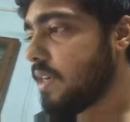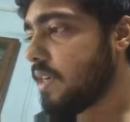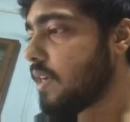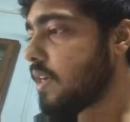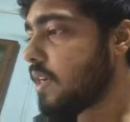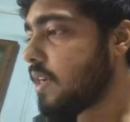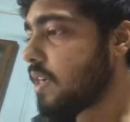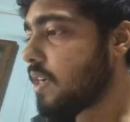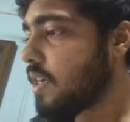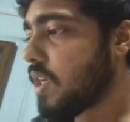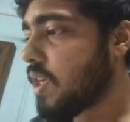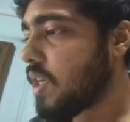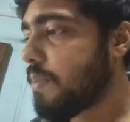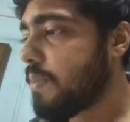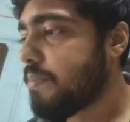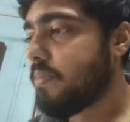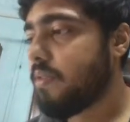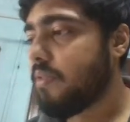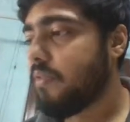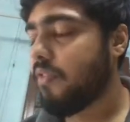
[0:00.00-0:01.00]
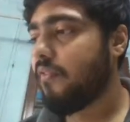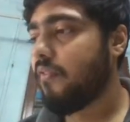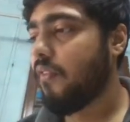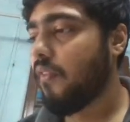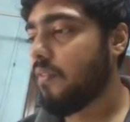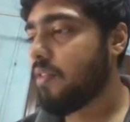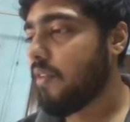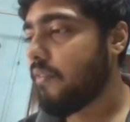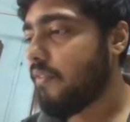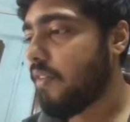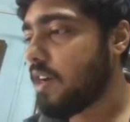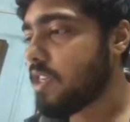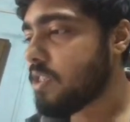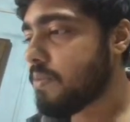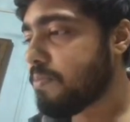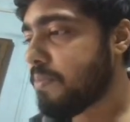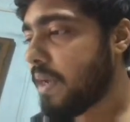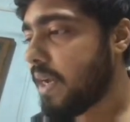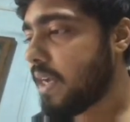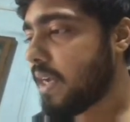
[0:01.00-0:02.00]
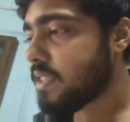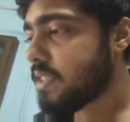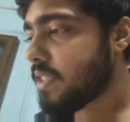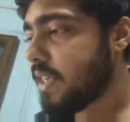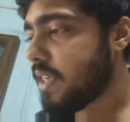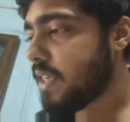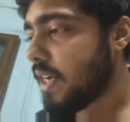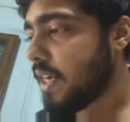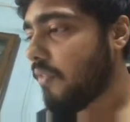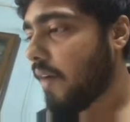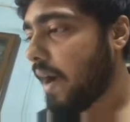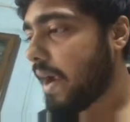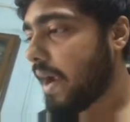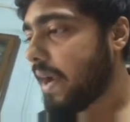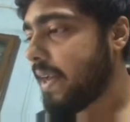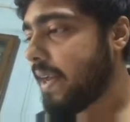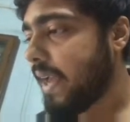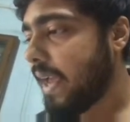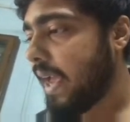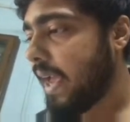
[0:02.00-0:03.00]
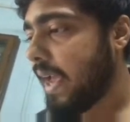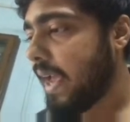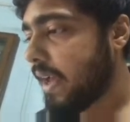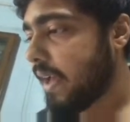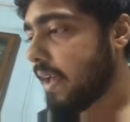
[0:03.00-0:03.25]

So in the first place that you find A,